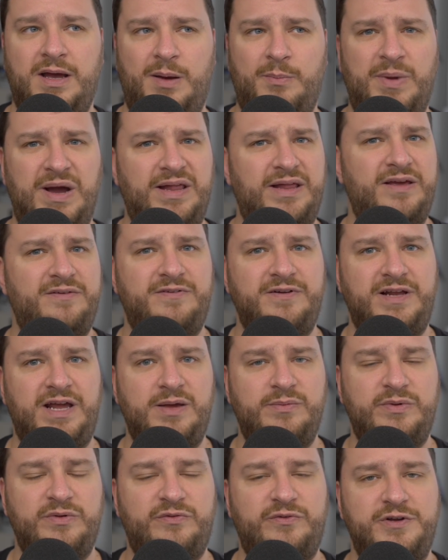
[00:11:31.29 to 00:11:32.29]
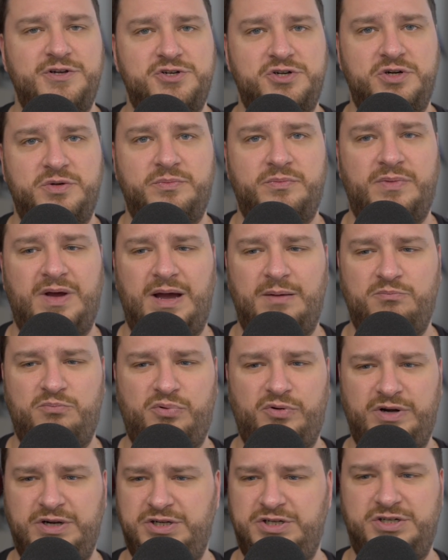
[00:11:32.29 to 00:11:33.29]
My Life in Gaming featured him. I'm
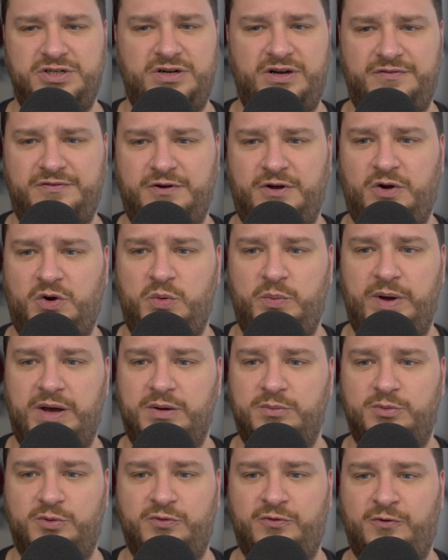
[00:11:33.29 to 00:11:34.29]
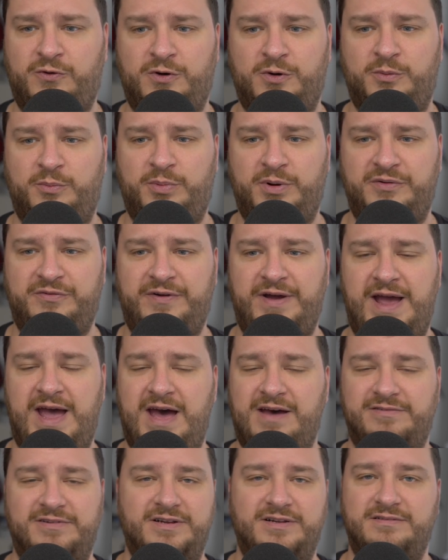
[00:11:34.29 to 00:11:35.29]
pretty sure I've talked about him before, but if I
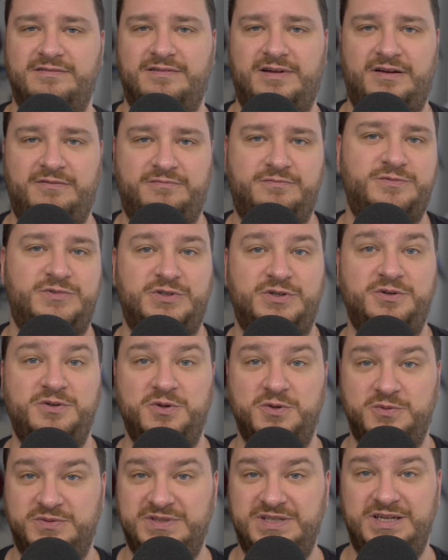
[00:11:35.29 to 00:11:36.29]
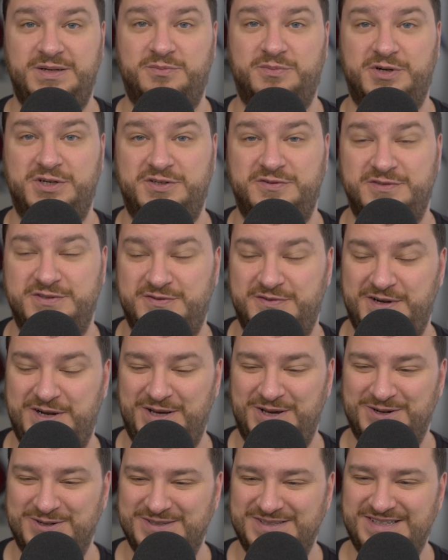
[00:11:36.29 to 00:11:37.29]
haven't, I've certainly seen a bunch of his
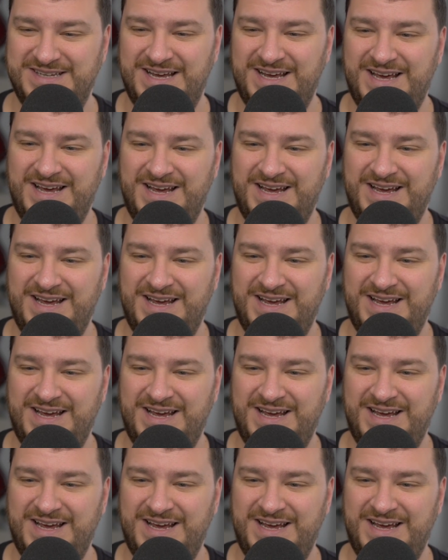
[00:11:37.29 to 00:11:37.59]
videos.